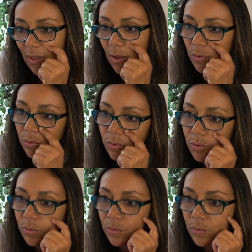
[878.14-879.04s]

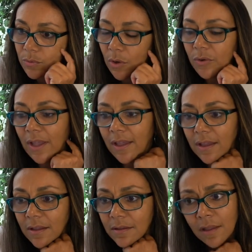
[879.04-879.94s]
Oh,
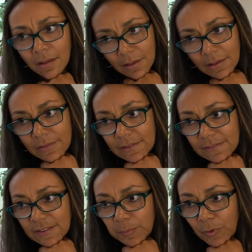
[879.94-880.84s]
okay.
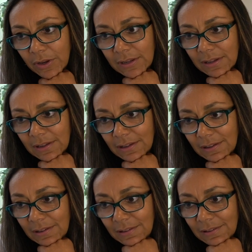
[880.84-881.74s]
This is
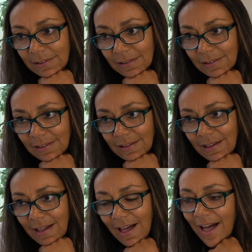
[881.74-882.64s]
pretty.
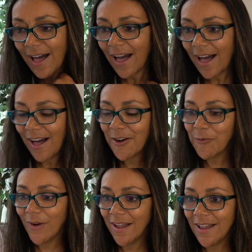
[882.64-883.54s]
Oh
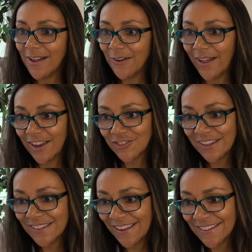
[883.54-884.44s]
wow, I
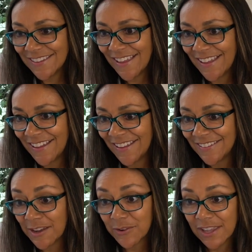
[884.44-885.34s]
actually like
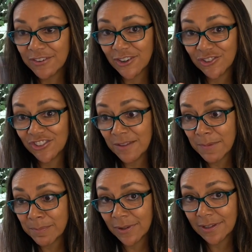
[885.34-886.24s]
that. They were giving her shit
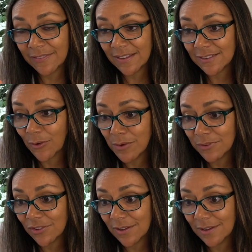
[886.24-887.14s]
by pulling out that sewing
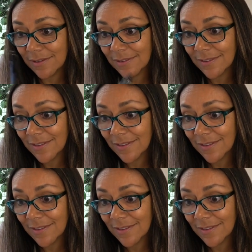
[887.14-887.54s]
machine.